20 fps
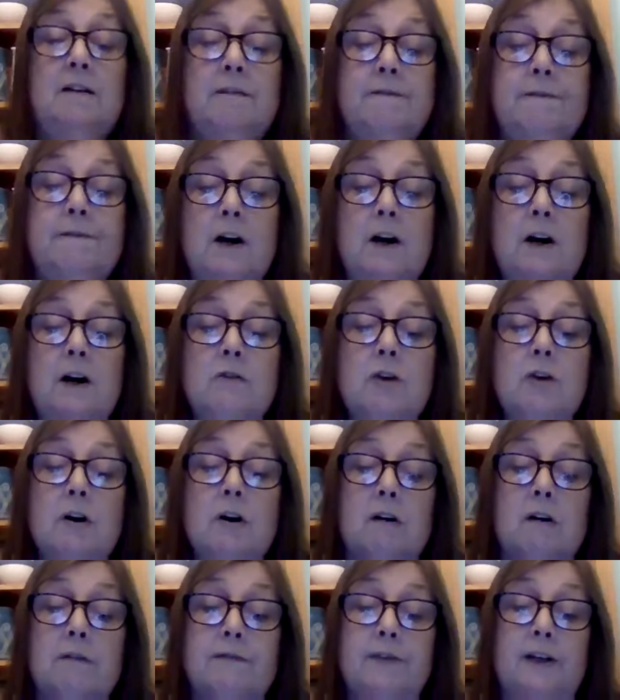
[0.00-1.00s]
Far
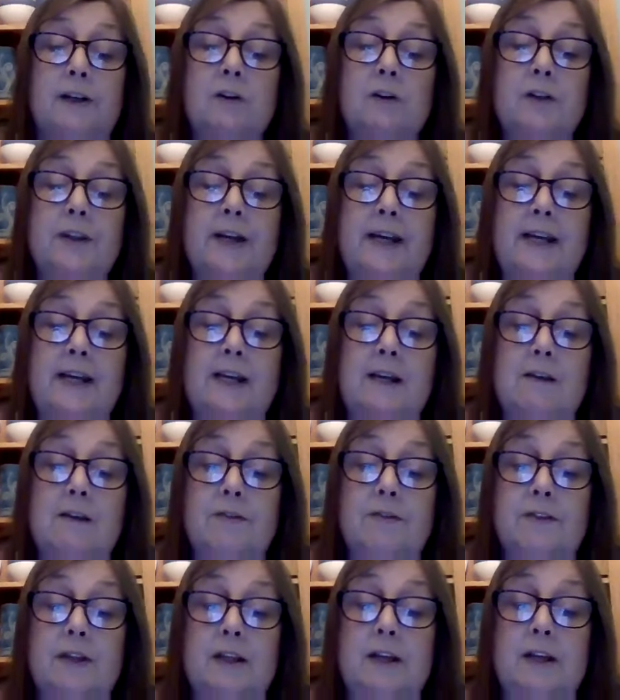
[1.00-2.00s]
off along the
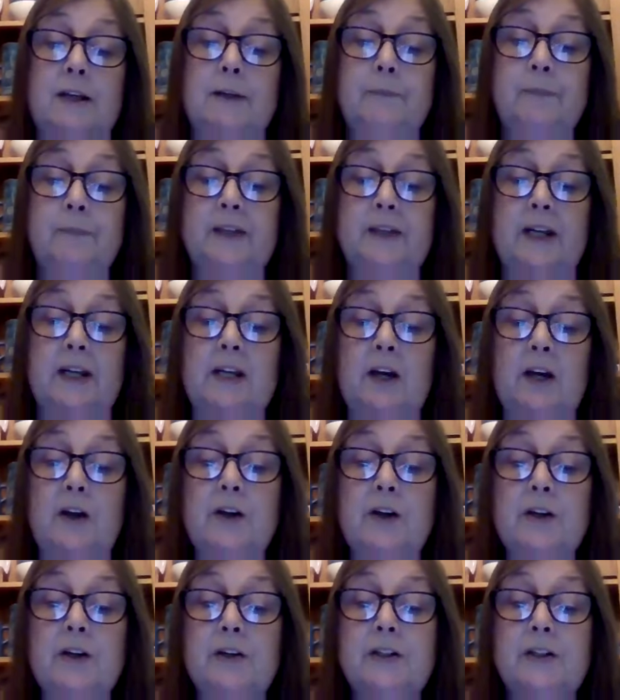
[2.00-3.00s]
heath, he
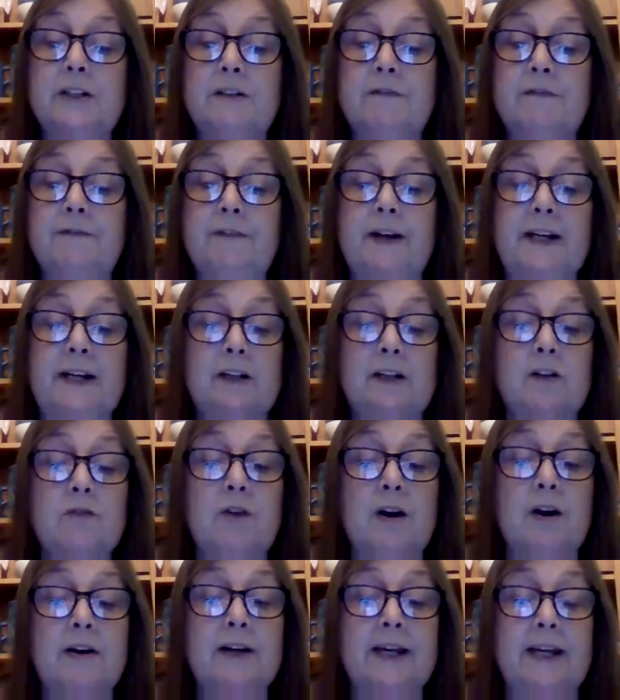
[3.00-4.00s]
heard a faint
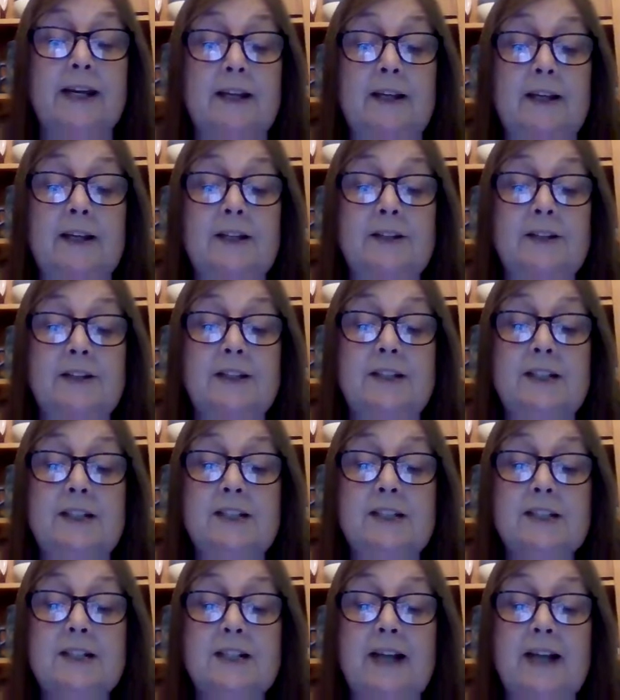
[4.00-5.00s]
cry, the
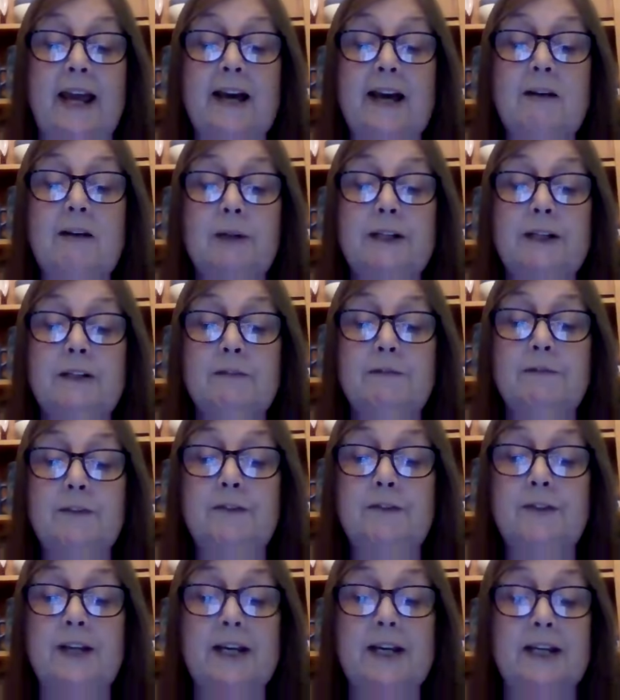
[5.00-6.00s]
distant howling of
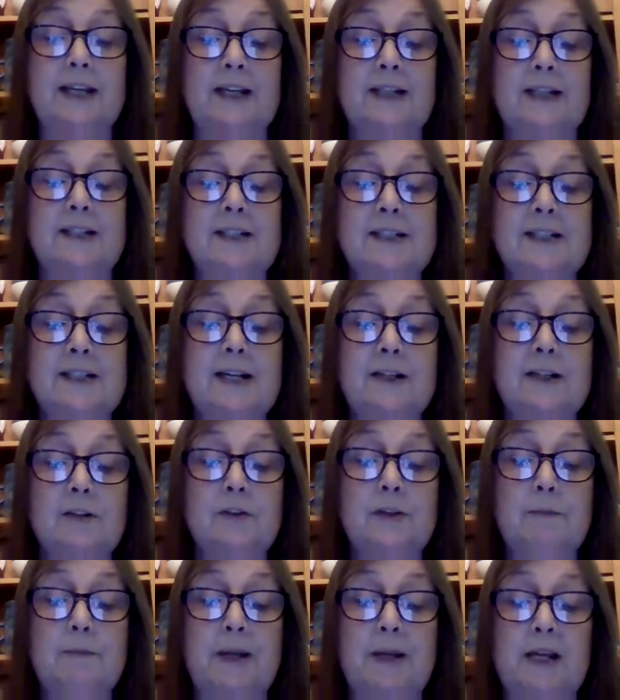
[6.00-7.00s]
the thing he had seen
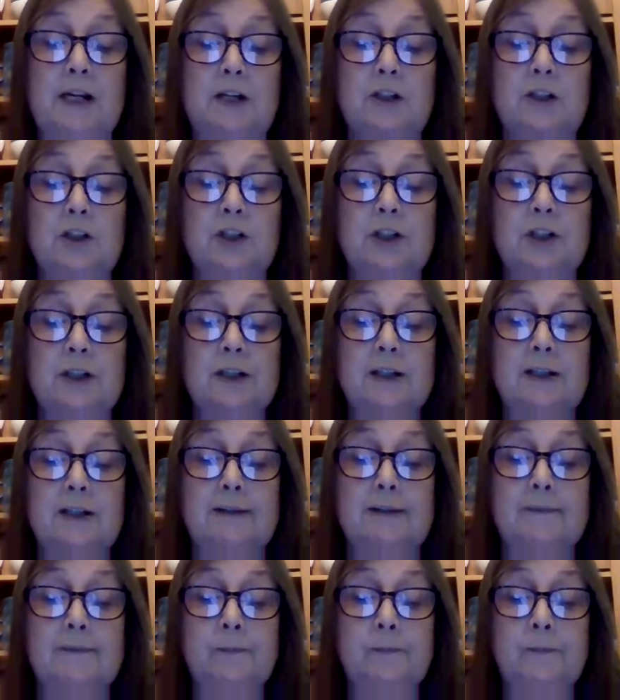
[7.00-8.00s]
on the beach.
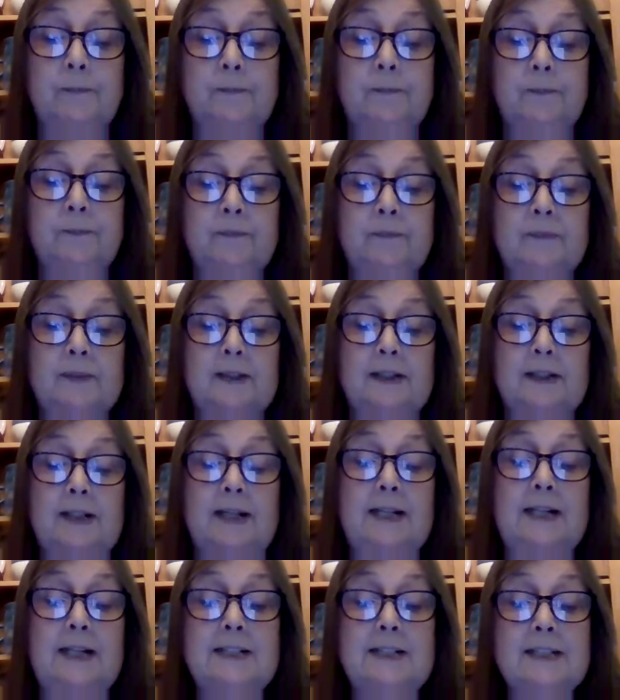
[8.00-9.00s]

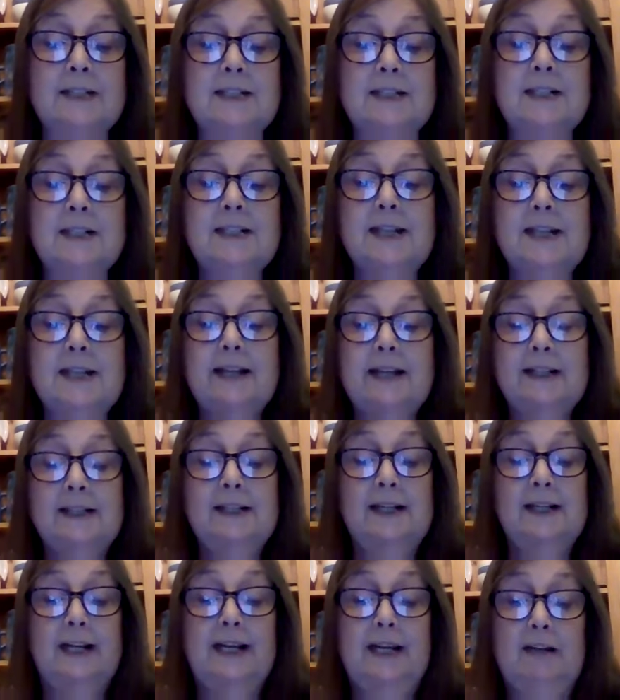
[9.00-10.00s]
He listened
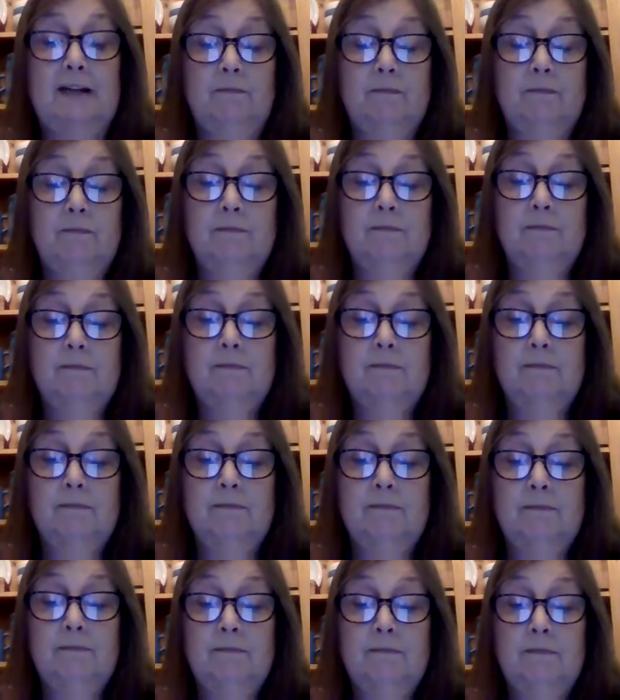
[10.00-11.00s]
intently.
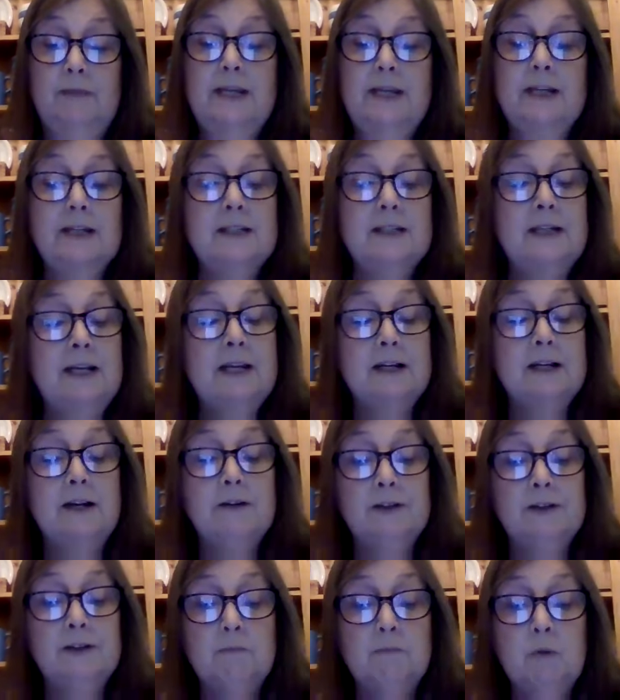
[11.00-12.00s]
He could hear
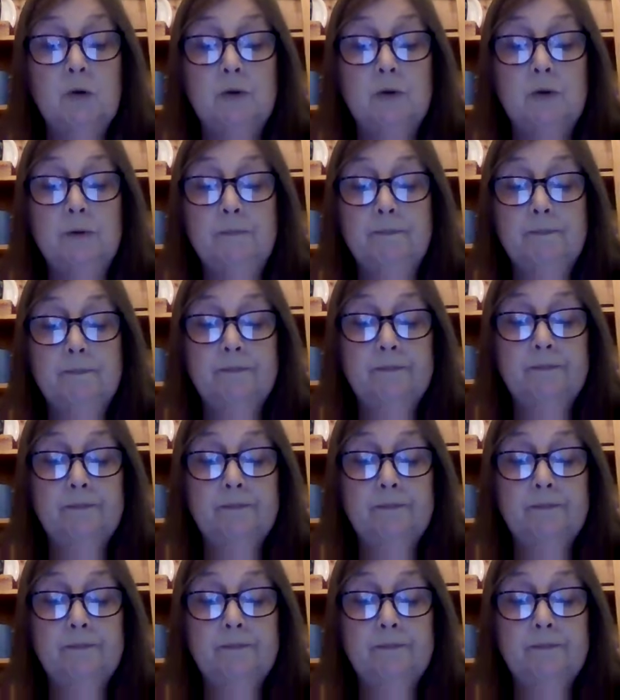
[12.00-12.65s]
nothing more.